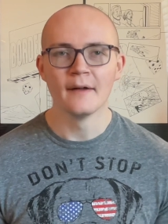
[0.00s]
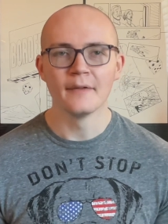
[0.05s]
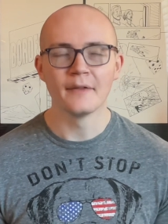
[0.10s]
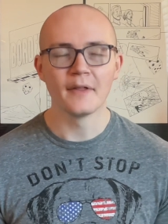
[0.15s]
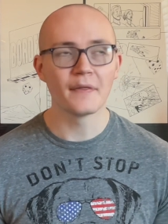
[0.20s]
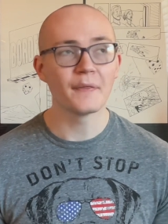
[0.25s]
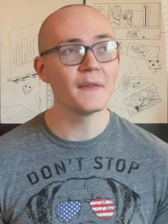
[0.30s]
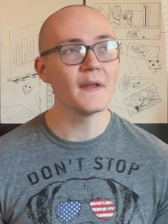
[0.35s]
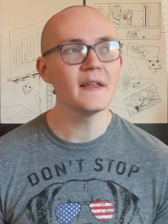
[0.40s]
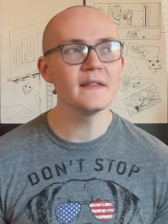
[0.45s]

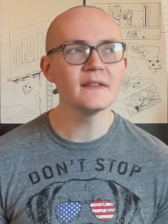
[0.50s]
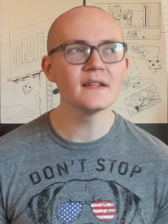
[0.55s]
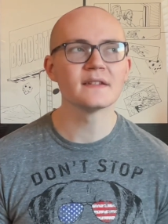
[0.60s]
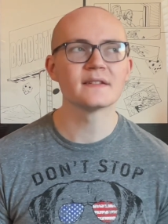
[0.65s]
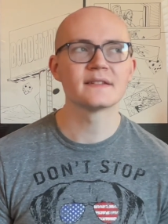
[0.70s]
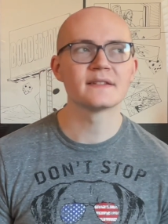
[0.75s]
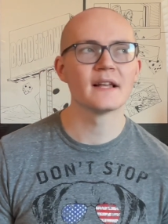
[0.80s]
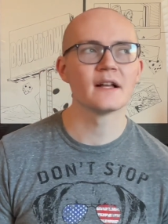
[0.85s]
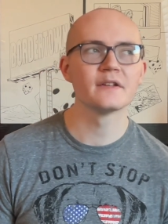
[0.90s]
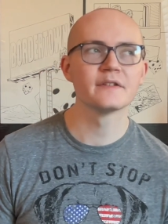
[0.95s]
The thing that
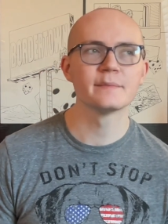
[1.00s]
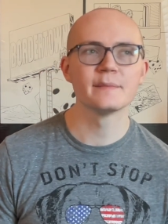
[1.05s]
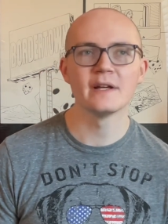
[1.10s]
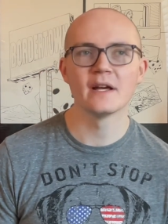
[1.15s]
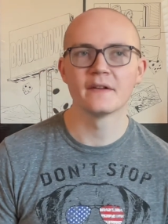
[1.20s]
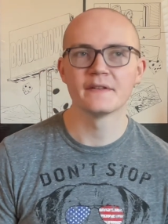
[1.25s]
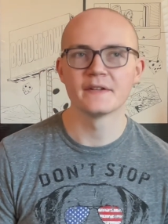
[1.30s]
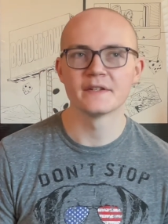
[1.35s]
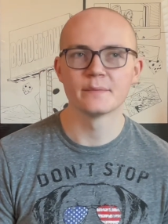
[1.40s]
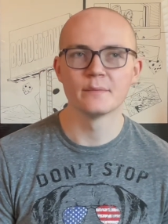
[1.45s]
sells me
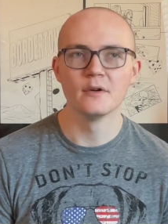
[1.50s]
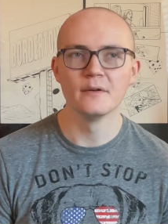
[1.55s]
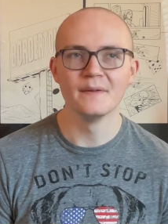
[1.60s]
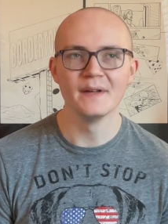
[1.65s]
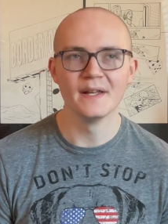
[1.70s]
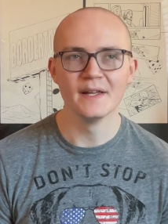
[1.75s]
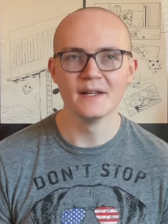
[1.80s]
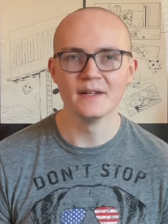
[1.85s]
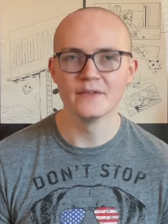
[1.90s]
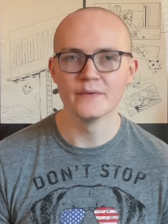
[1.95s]
on this
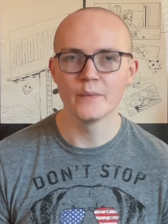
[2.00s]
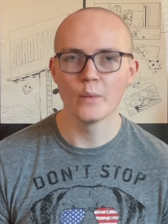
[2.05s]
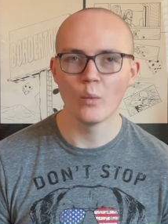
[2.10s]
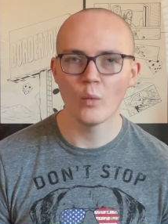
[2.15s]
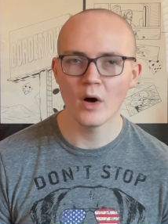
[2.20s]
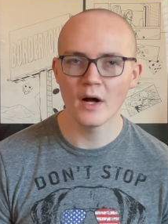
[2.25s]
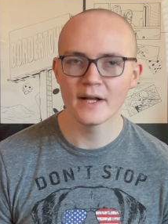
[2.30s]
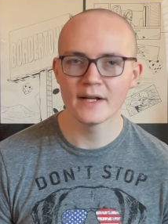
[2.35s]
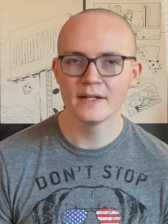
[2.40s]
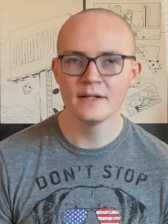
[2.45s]
movie is,
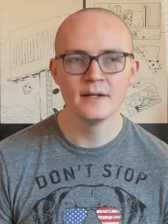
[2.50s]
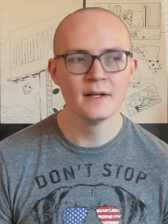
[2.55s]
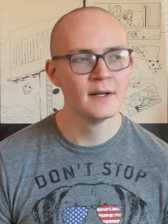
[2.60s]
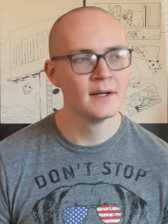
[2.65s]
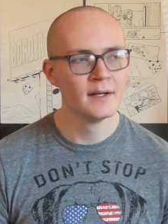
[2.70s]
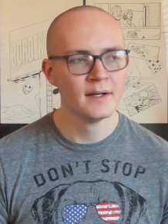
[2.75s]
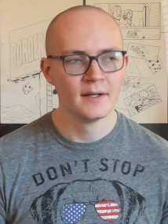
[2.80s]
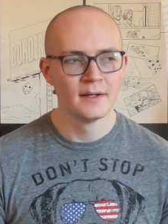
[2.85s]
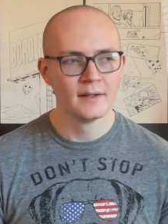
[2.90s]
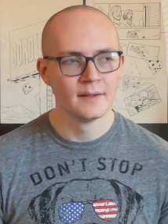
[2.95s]
one,
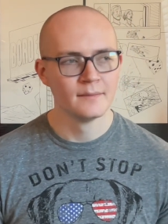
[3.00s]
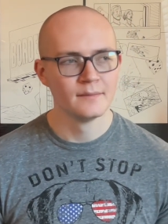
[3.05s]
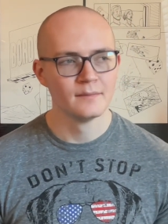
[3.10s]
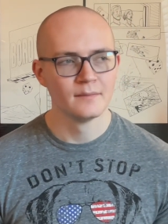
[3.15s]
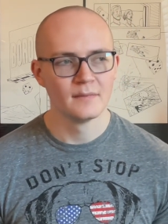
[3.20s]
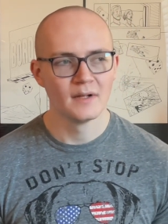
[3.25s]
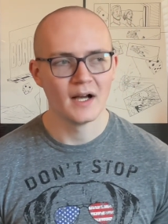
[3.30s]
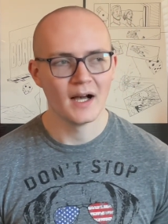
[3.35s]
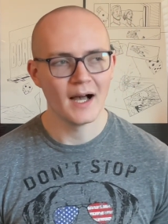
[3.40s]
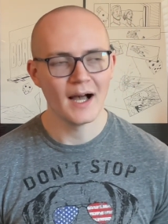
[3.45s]

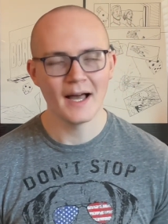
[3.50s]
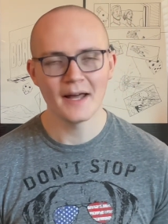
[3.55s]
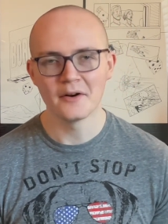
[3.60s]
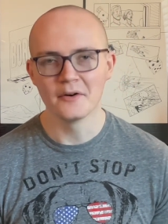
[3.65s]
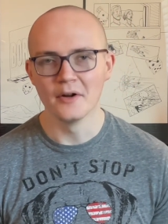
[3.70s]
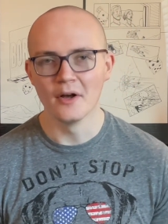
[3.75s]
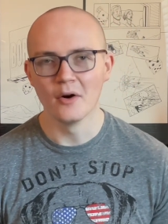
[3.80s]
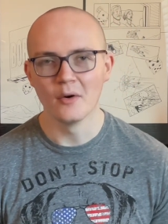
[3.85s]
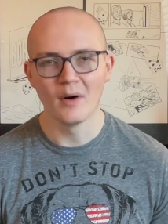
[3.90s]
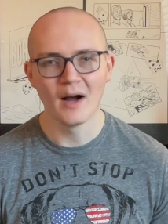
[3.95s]
I
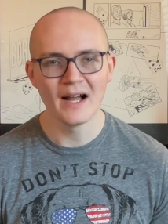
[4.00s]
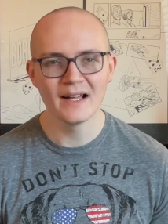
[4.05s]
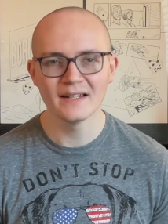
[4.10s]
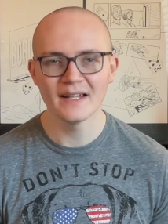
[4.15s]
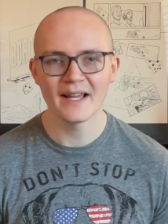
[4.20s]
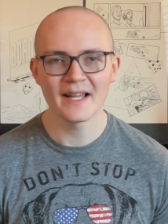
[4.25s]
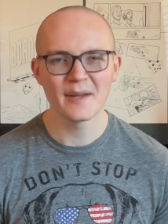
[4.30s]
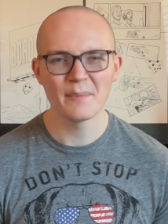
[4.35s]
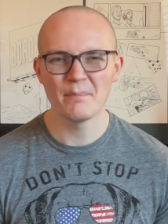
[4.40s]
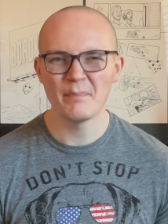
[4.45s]
don't know, I
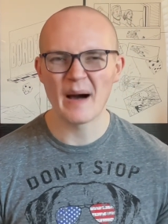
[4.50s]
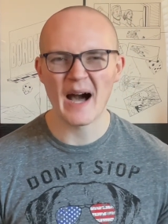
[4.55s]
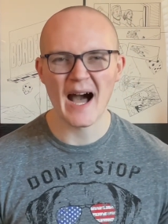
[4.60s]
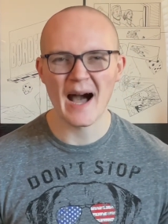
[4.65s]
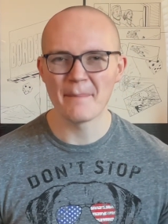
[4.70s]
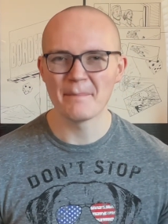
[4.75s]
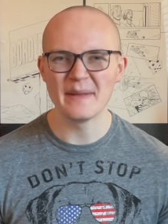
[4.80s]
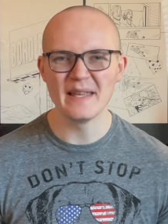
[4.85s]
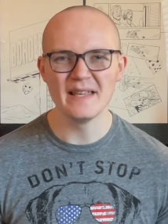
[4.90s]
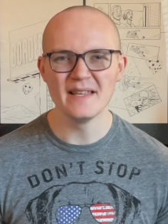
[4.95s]
like
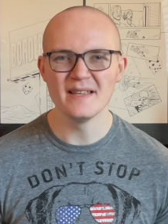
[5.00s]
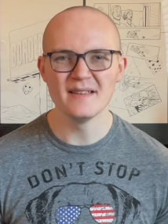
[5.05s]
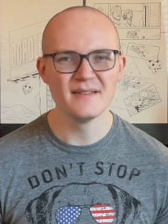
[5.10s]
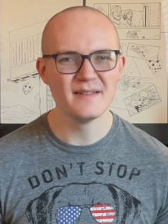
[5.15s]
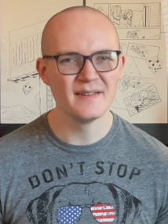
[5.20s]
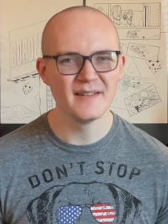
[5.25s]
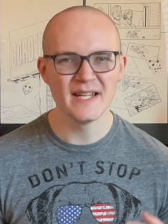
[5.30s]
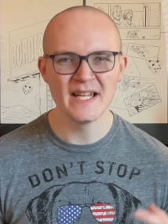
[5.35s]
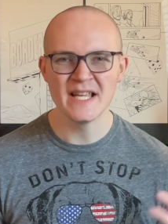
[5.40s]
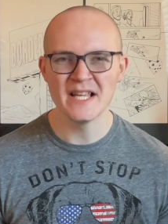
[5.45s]
poppy
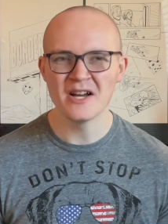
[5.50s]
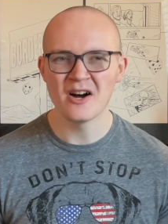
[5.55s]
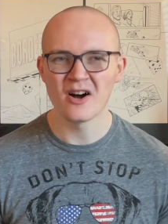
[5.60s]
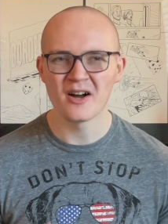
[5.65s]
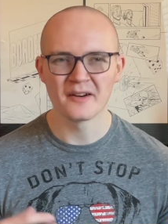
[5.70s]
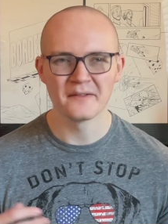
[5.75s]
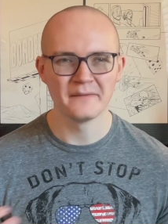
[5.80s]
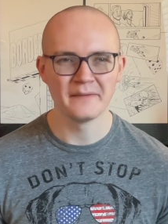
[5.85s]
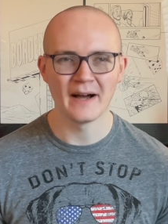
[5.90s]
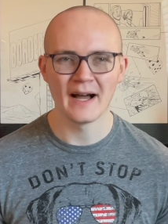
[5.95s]

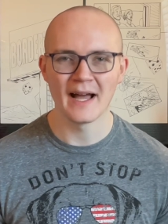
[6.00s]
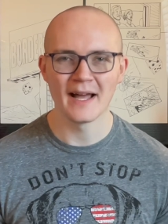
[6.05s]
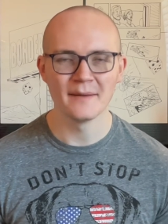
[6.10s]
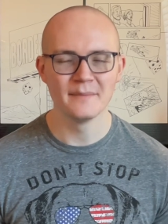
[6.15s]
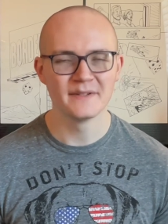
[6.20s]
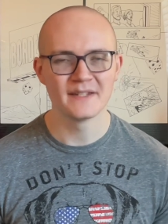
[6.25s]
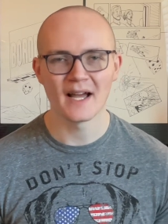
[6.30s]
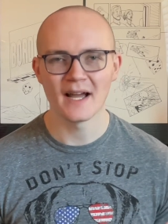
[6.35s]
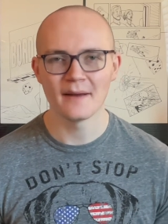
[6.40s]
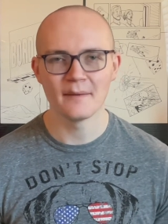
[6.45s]
neon
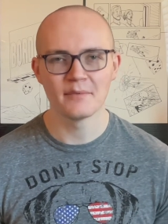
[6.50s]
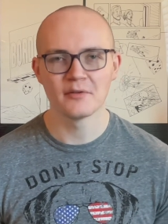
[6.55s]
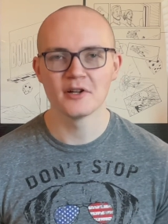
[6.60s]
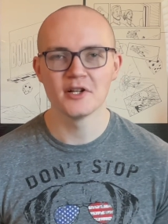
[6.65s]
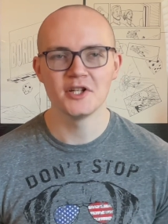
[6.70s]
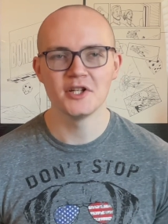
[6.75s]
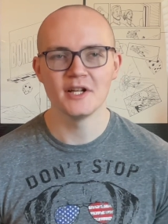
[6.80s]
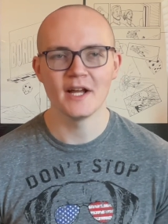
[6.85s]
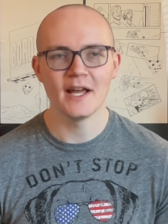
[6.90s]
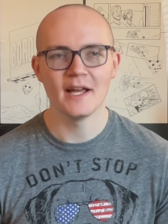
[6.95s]
vibes. I
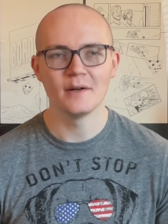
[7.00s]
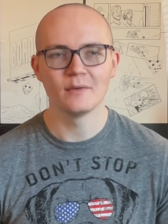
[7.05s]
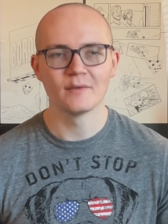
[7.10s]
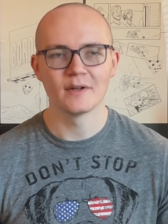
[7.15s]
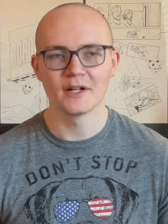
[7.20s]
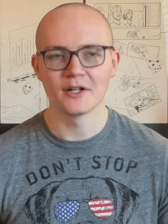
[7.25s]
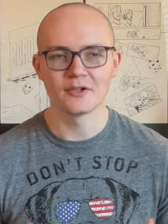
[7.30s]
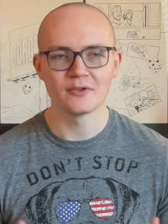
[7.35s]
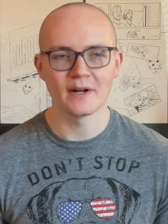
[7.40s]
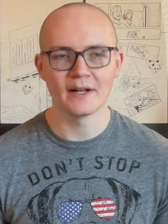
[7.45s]
appreciate
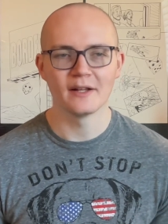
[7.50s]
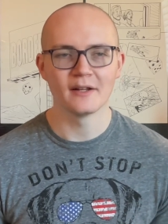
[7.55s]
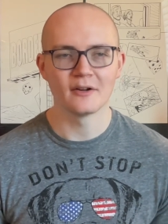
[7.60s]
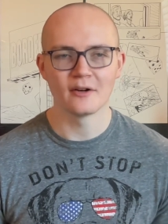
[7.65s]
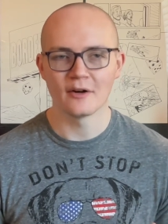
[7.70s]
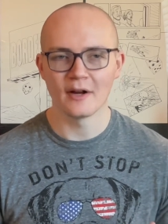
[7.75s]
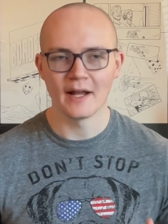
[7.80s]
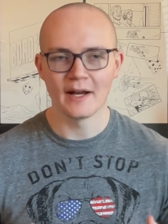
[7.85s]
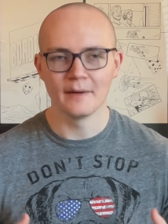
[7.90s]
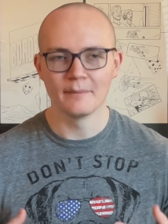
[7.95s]
when a
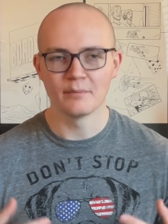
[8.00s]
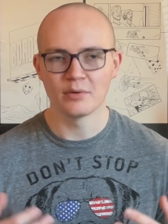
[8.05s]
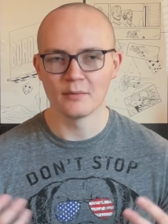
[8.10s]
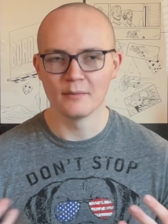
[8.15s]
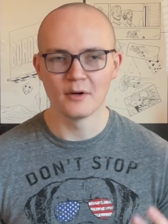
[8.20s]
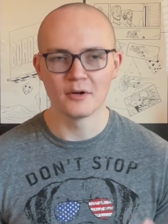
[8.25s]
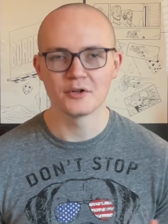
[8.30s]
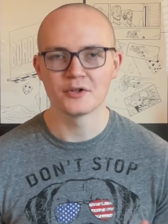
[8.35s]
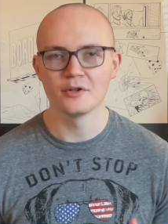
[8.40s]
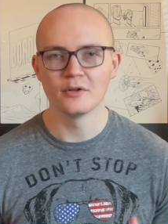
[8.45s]
trailer and a
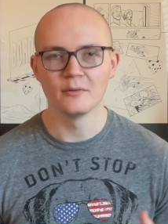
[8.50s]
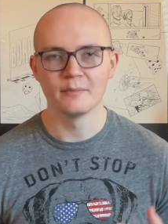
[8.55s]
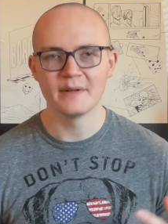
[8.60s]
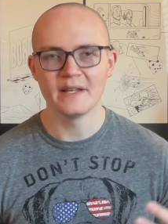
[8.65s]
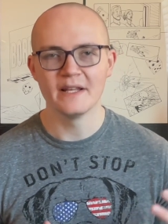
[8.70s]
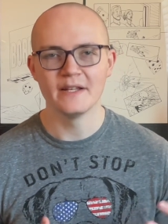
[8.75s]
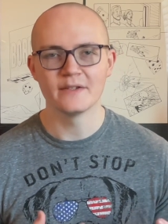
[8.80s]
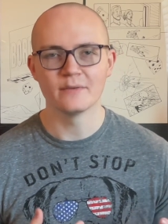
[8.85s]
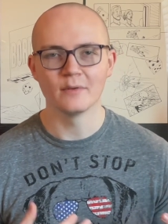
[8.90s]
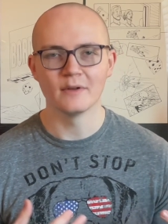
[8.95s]
promotional
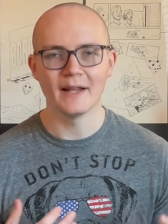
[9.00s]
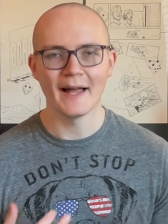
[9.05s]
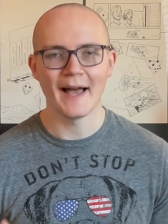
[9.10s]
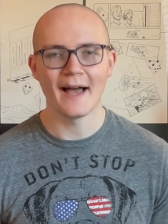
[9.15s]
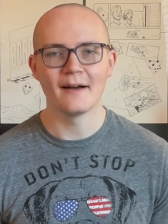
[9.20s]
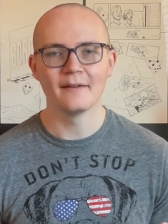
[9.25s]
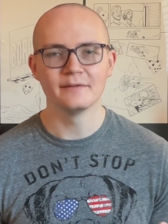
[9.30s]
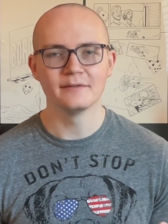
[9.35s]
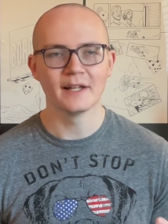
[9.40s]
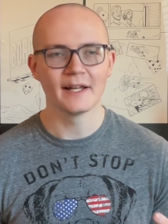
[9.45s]
piece will
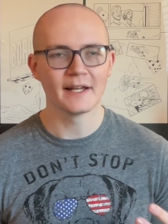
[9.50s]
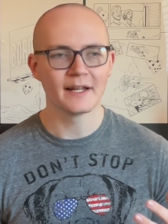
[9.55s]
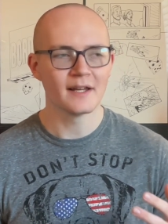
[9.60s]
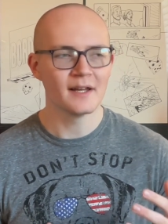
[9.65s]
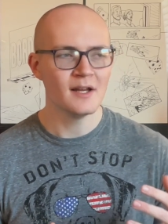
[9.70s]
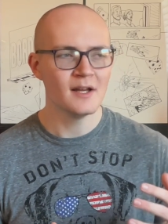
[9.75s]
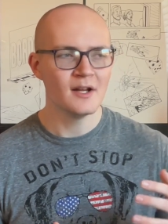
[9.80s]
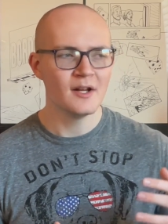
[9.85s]
have like